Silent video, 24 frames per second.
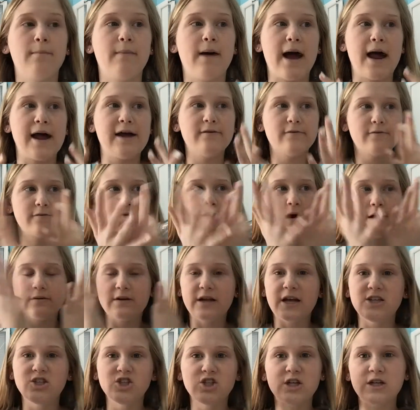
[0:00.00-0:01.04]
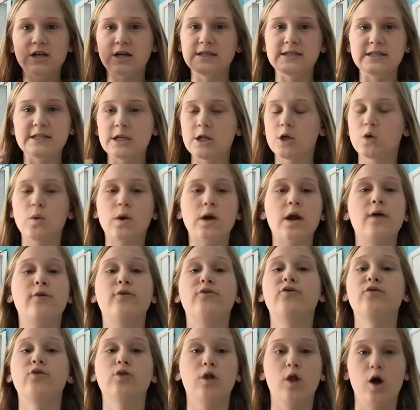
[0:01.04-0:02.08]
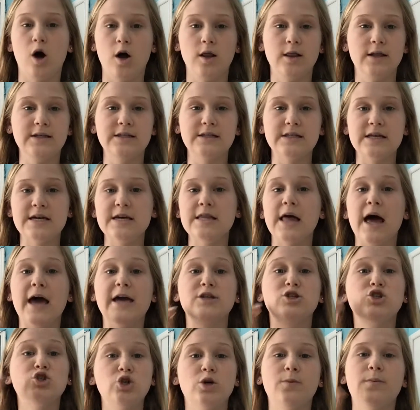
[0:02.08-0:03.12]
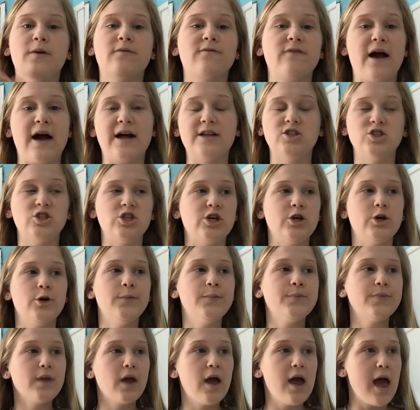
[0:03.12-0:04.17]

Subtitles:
My foundation and concealer went on flawlessly, like super fast too.